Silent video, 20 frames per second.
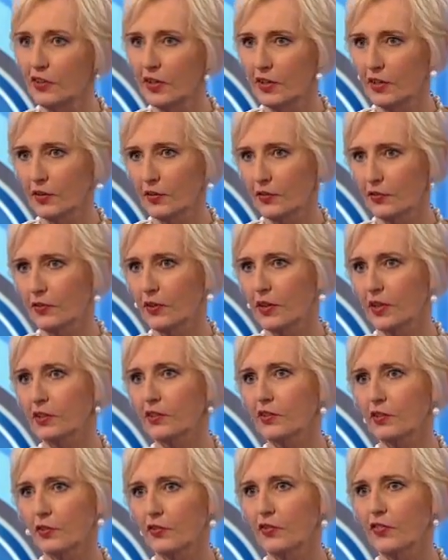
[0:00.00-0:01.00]
gender
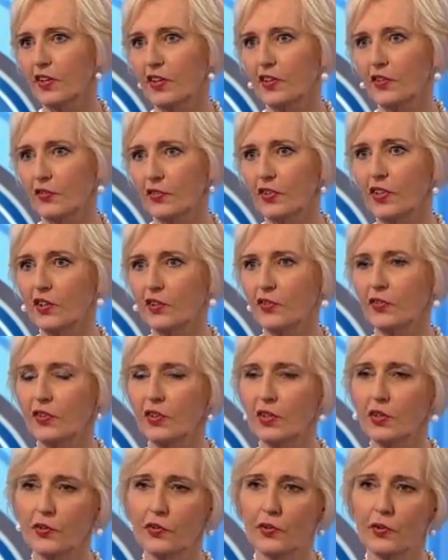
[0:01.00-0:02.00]
structures. There just is,
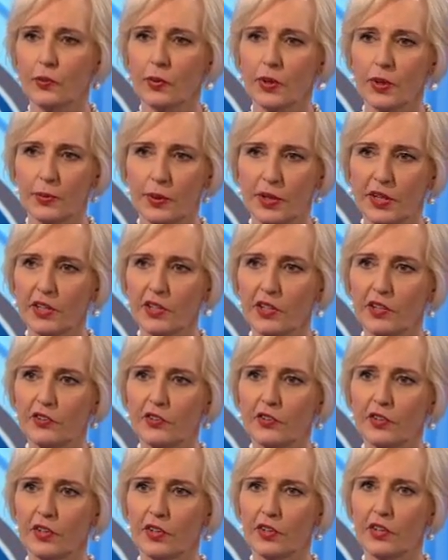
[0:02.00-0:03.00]
you know, it's the way we're
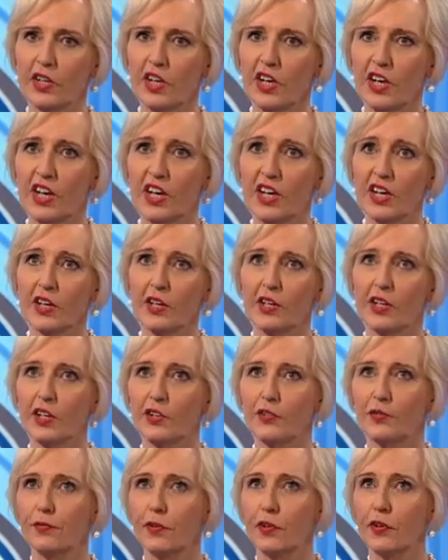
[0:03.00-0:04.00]
conditioned, and
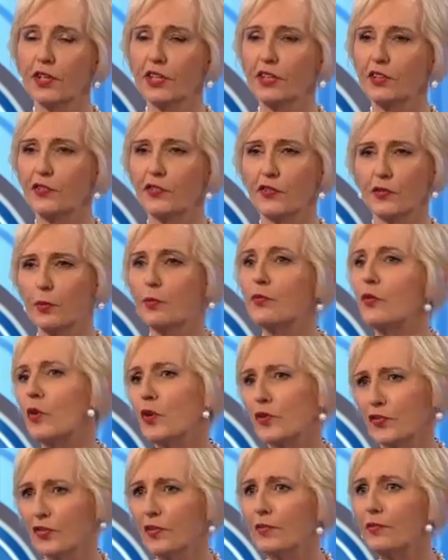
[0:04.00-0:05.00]
it's very
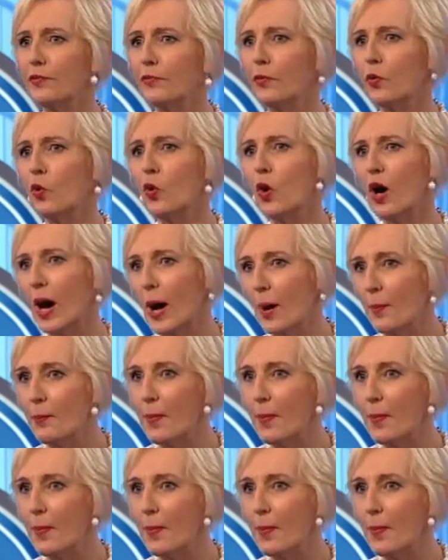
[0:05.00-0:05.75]
subversive for a